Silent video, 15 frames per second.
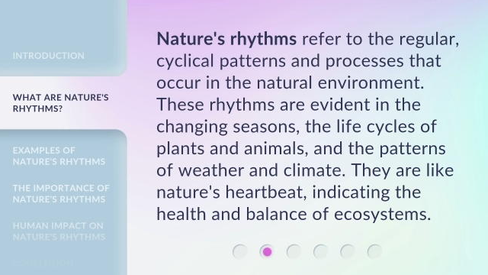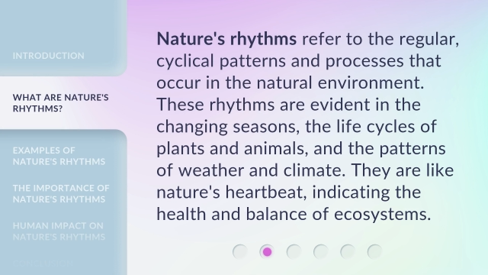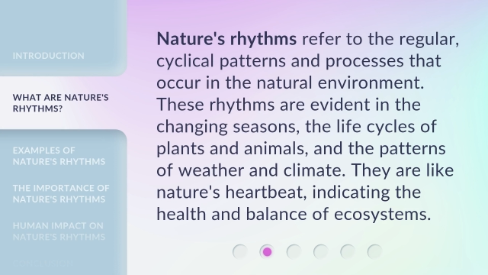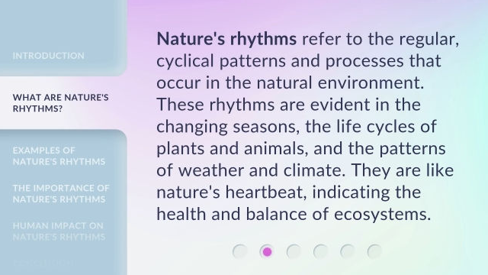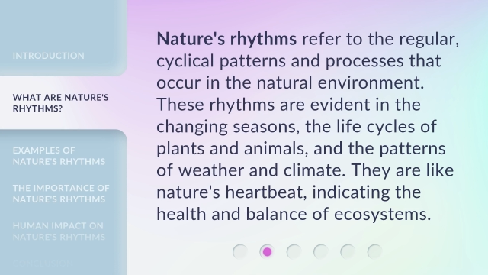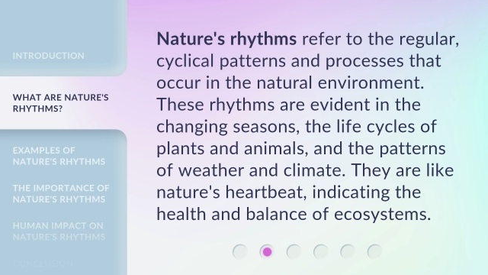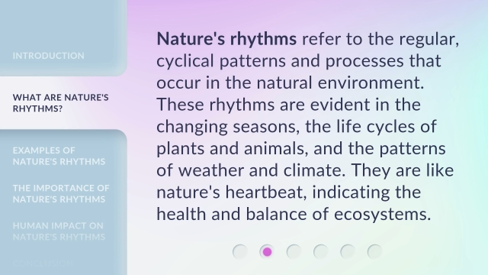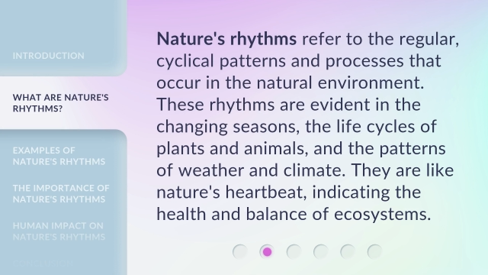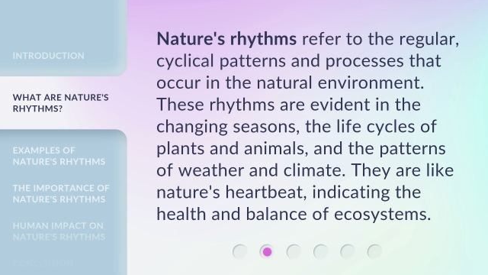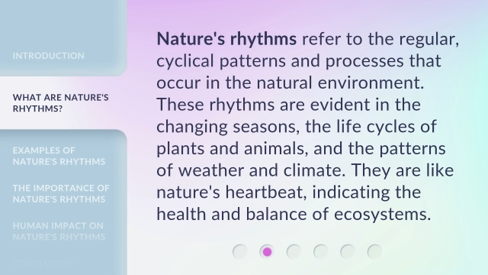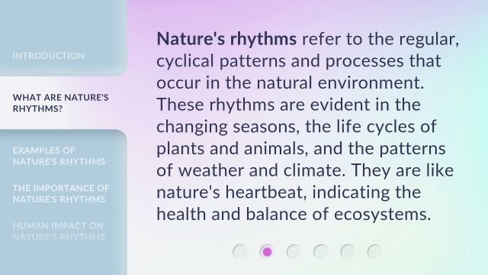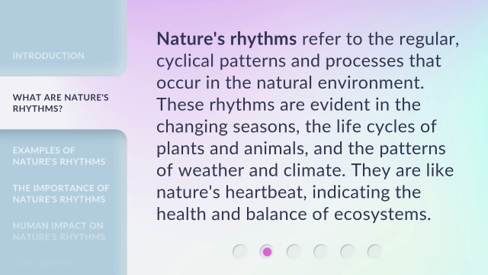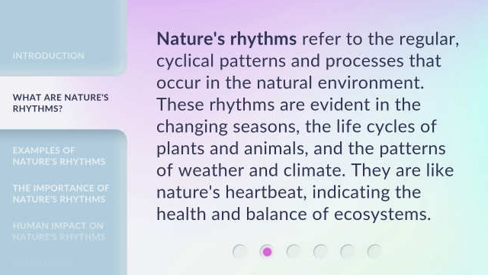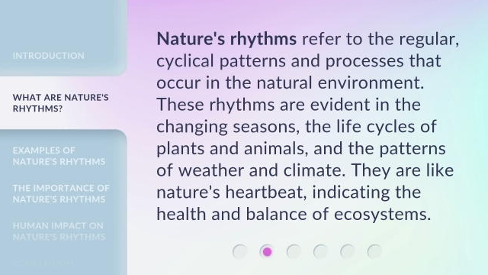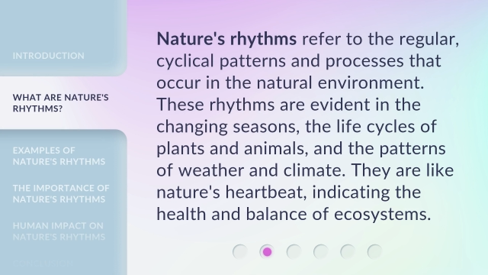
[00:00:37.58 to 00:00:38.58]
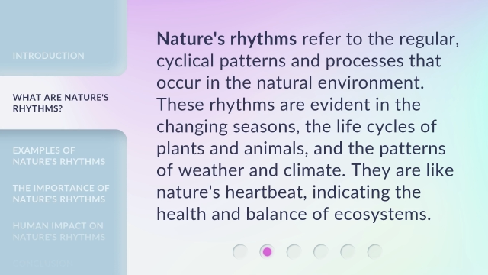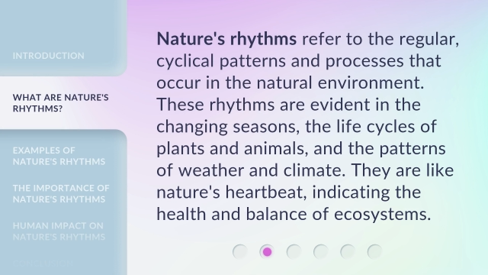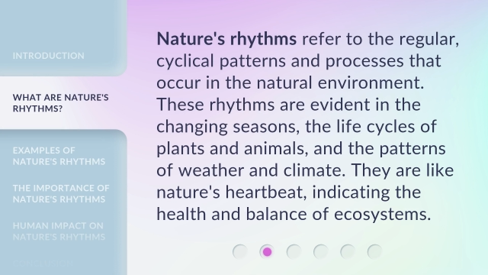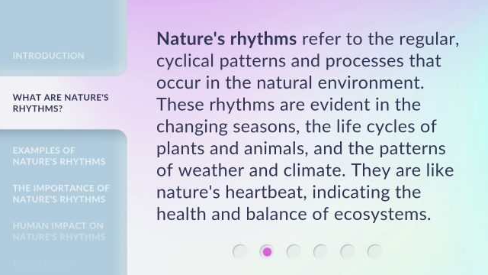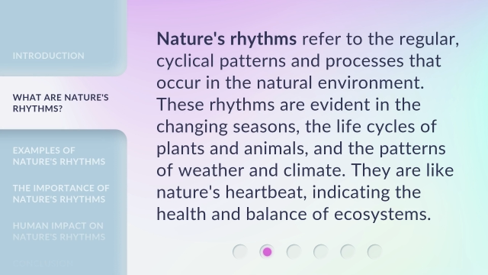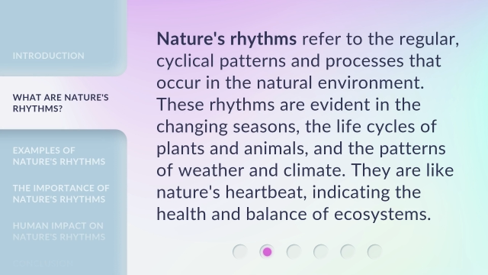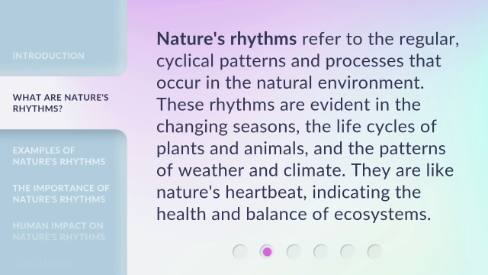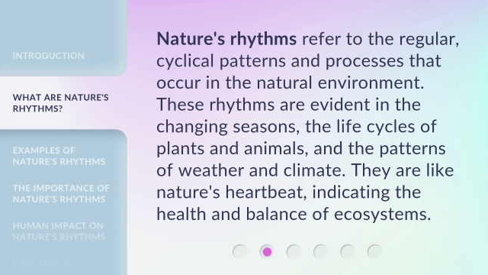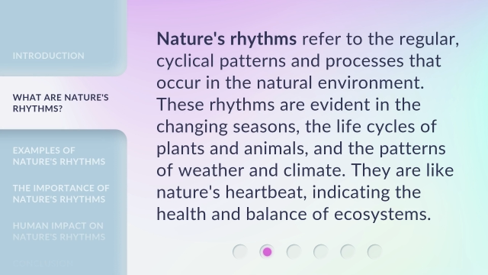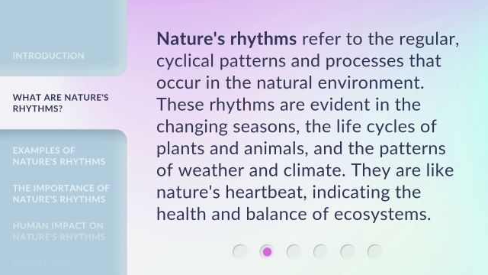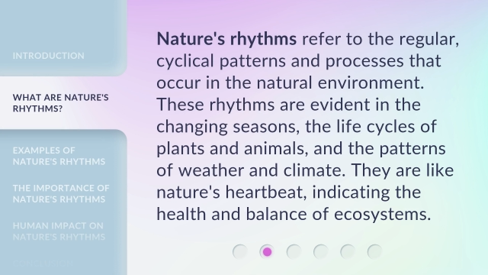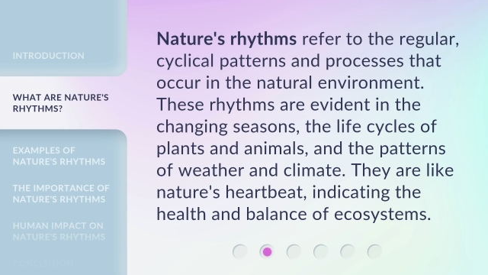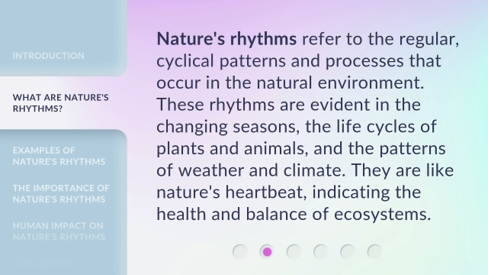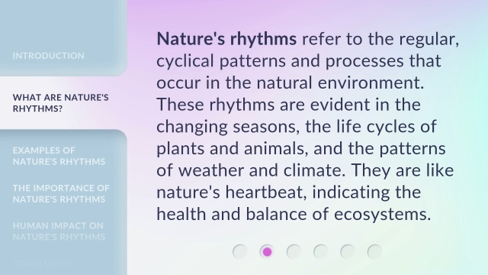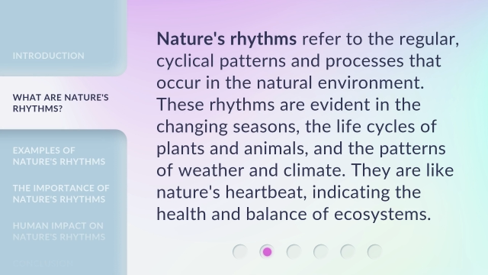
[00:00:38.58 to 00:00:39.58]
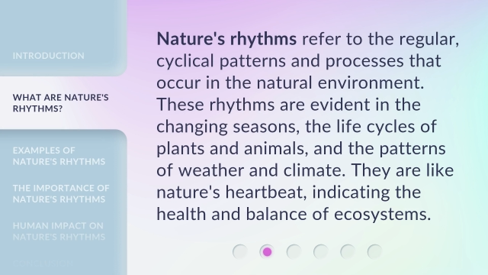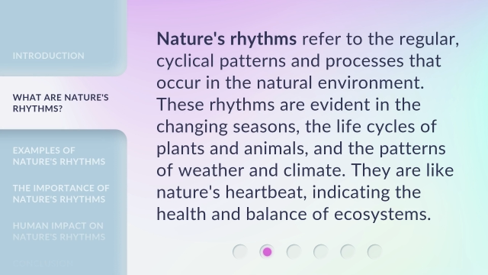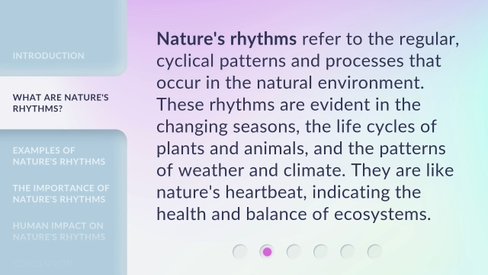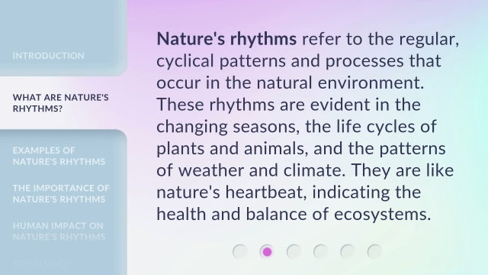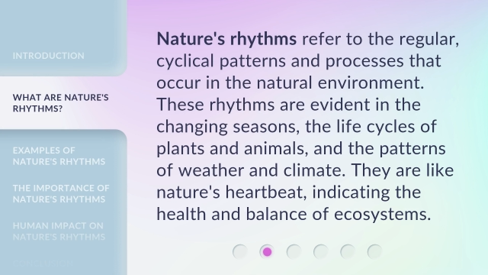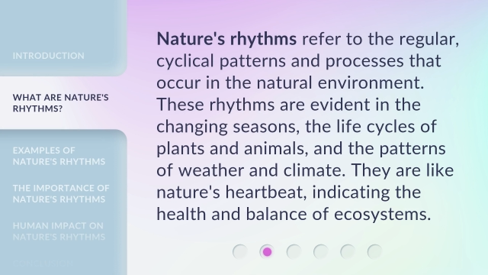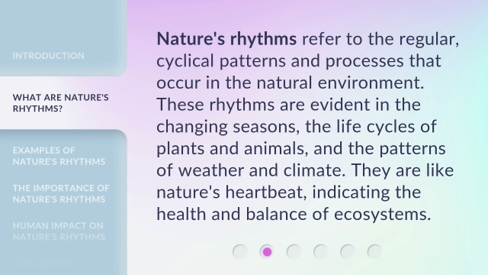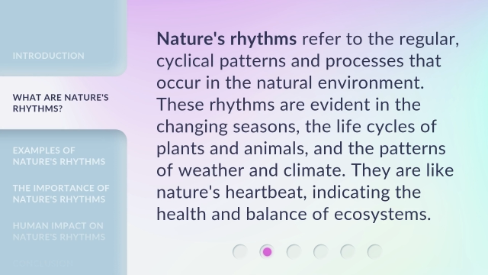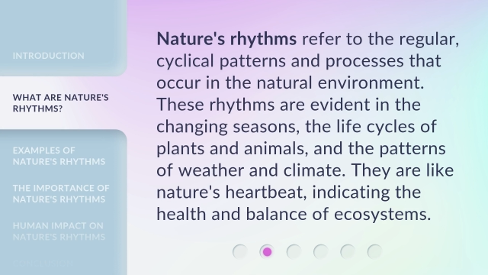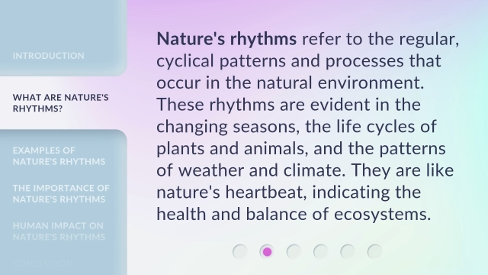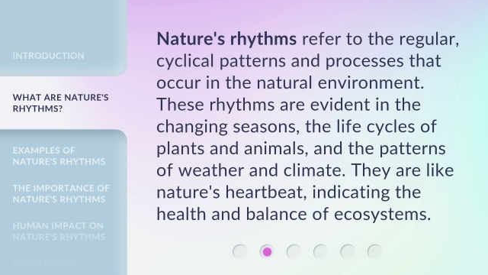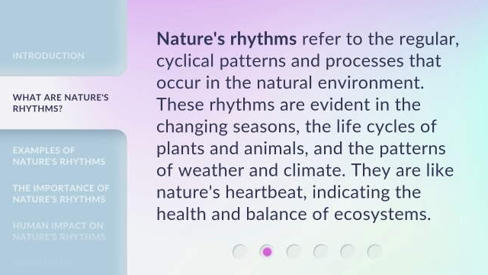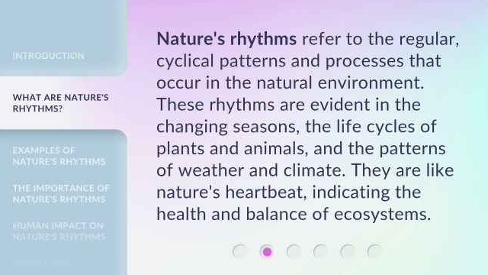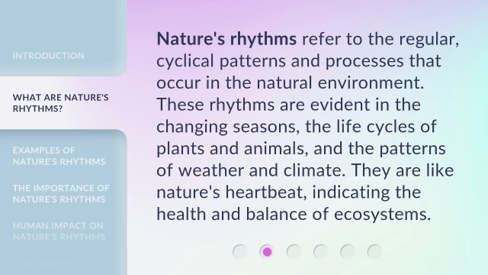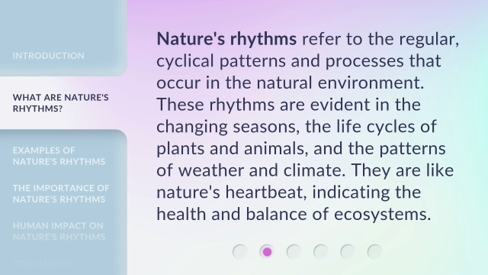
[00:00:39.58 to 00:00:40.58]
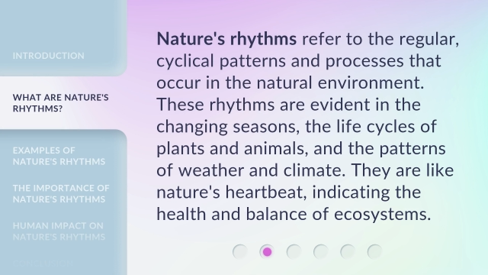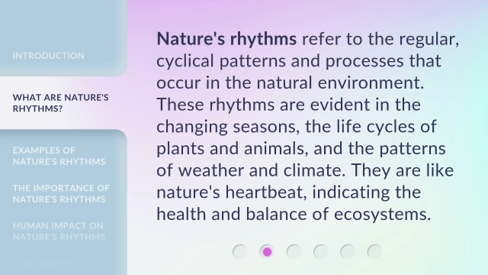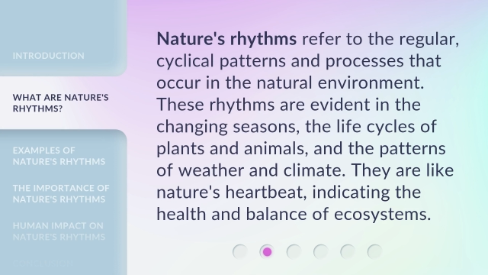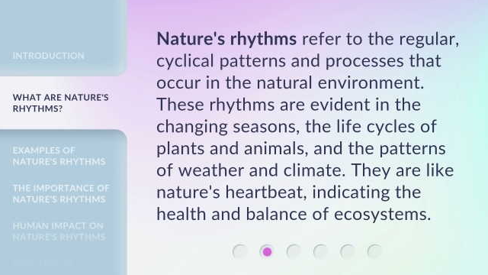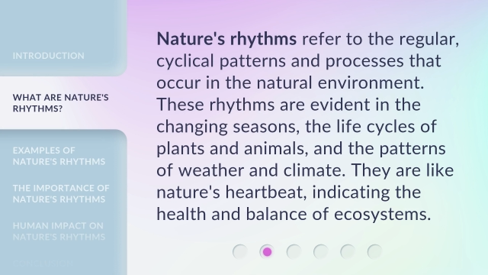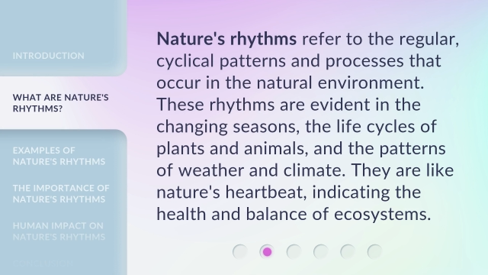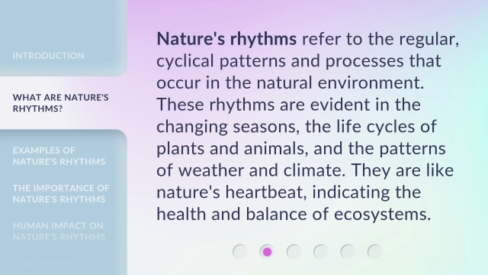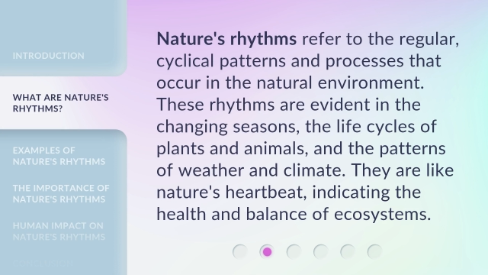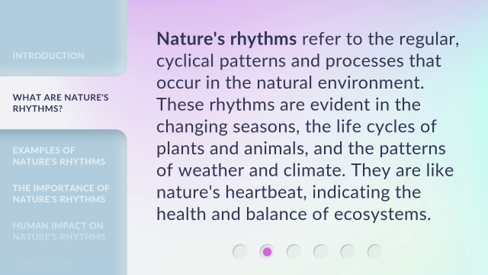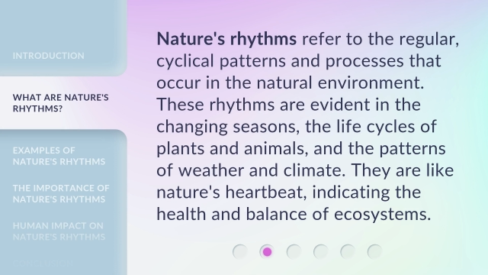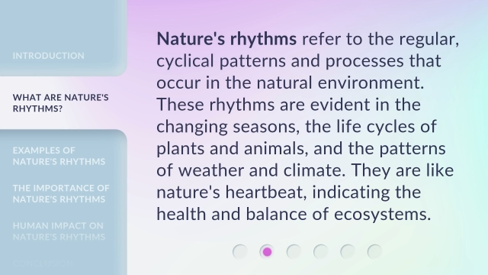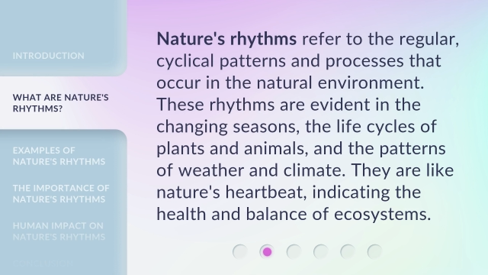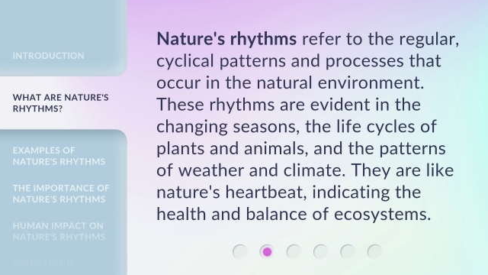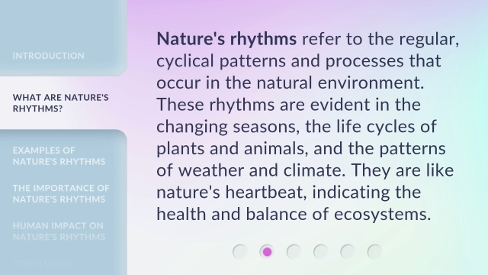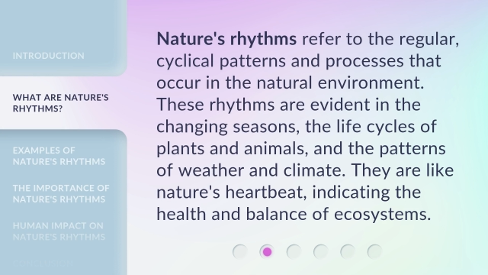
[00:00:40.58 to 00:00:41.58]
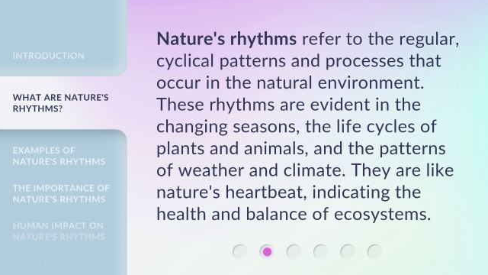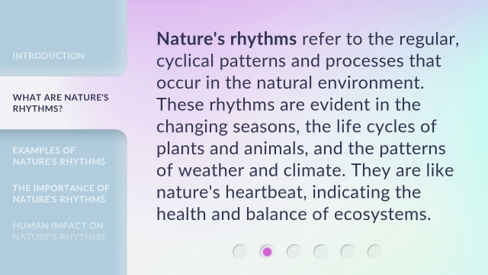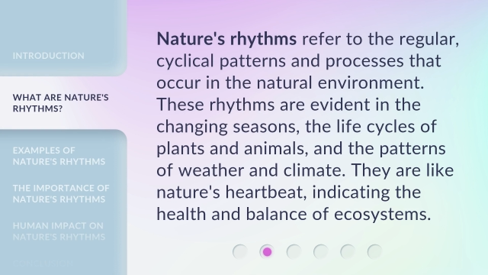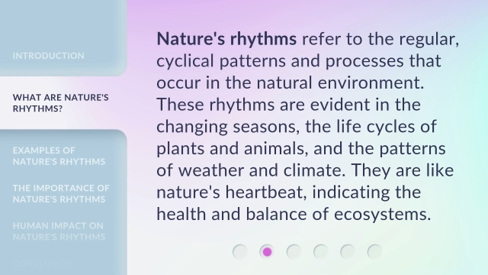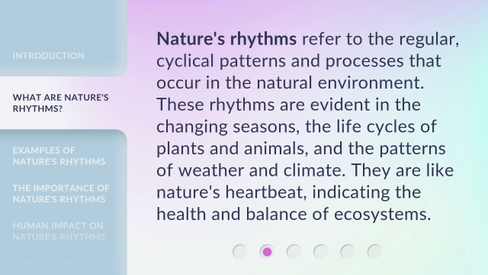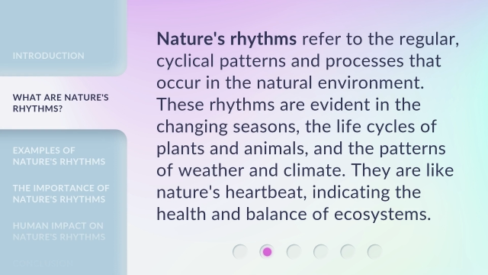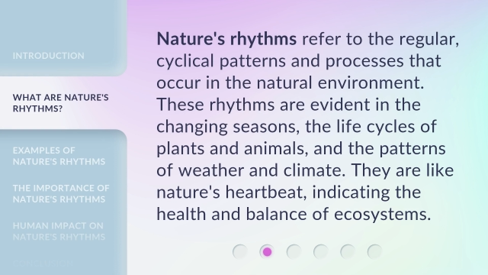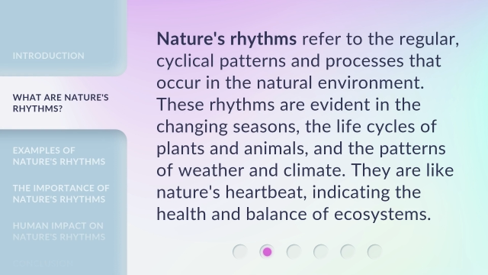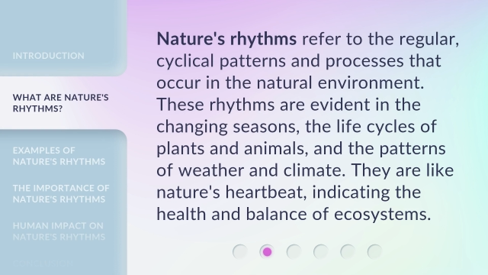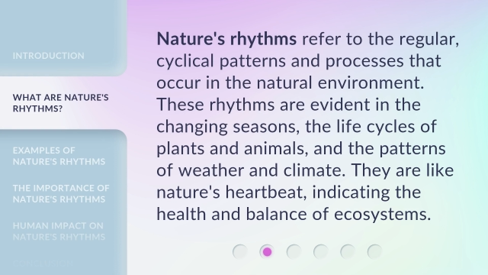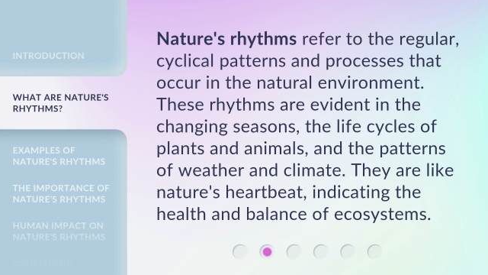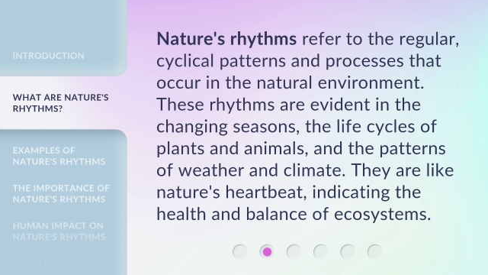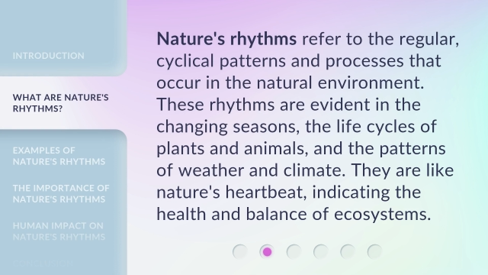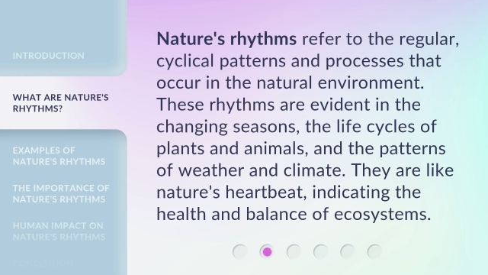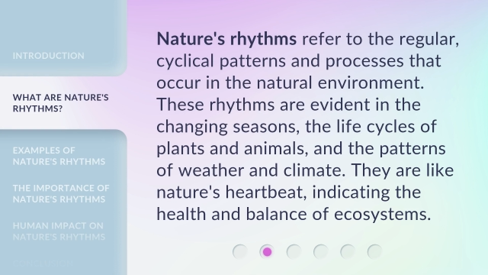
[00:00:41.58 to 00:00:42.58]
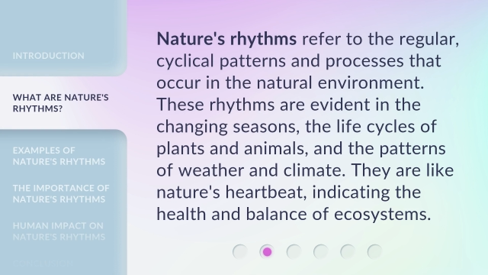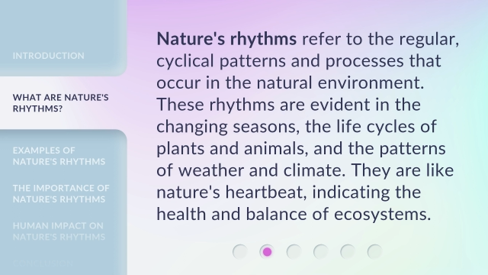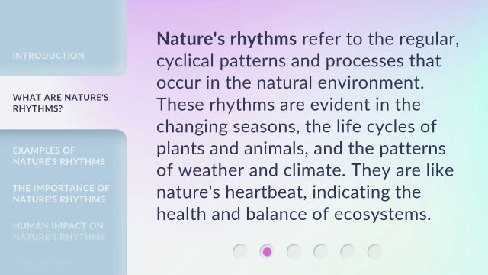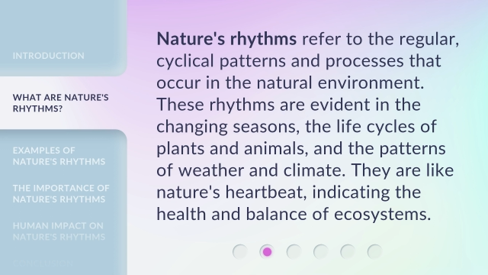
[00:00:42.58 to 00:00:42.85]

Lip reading: Nobody's mouth can be seen.